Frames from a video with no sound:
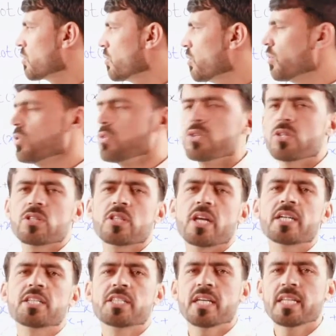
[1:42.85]
2
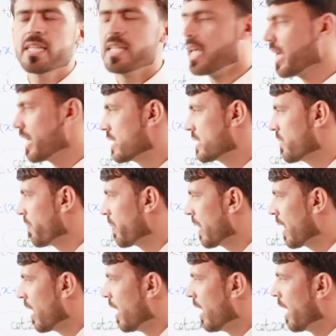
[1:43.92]
tangent x.
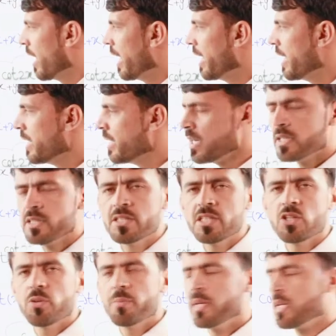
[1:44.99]
In
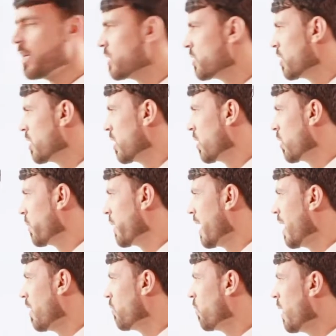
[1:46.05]
denominator, we
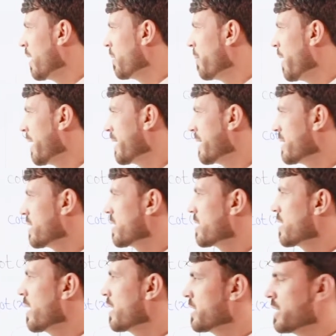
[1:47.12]
have 1 minus
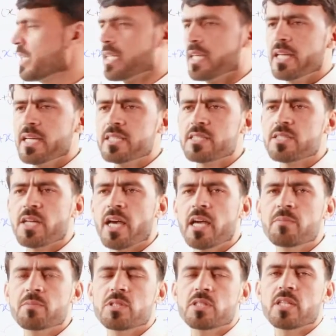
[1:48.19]
tangent x
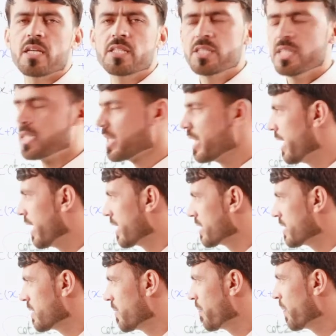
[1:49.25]
times tangent
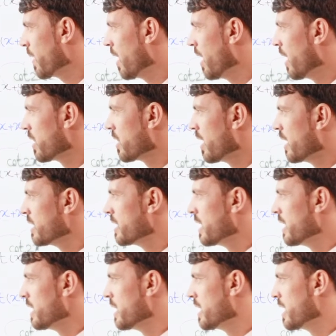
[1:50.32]
x.
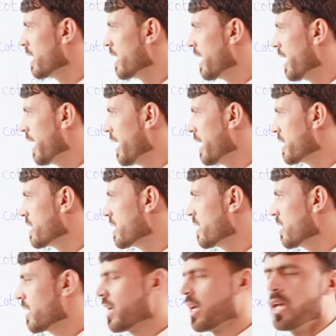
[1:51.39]
Tangent
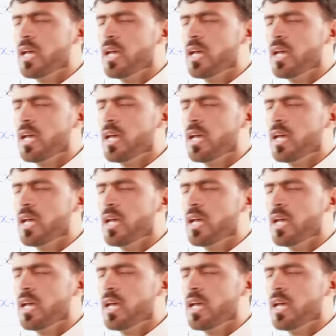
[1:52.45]
x